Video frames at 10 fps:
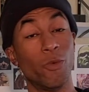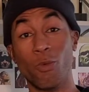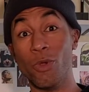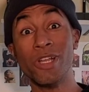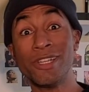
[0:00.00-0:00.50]

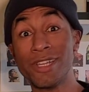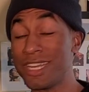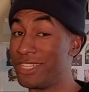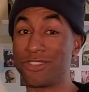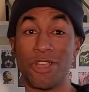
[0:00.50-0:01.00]
What
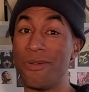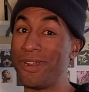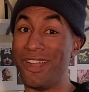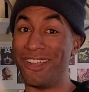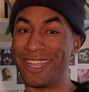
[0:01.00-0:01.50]
is going
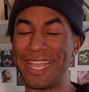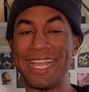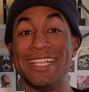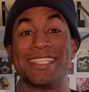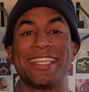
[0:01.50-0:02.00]
on, guys?